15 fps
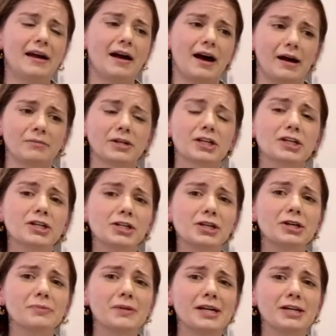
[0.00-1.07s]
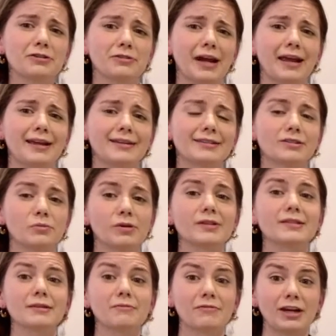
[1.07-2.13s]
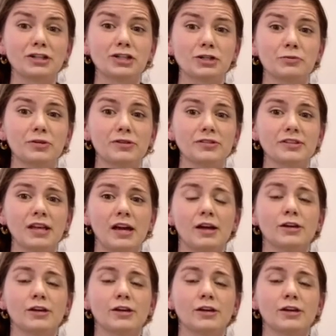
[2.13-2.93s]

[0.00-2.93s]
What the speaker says: I'm going to cook my grains with some vegetables.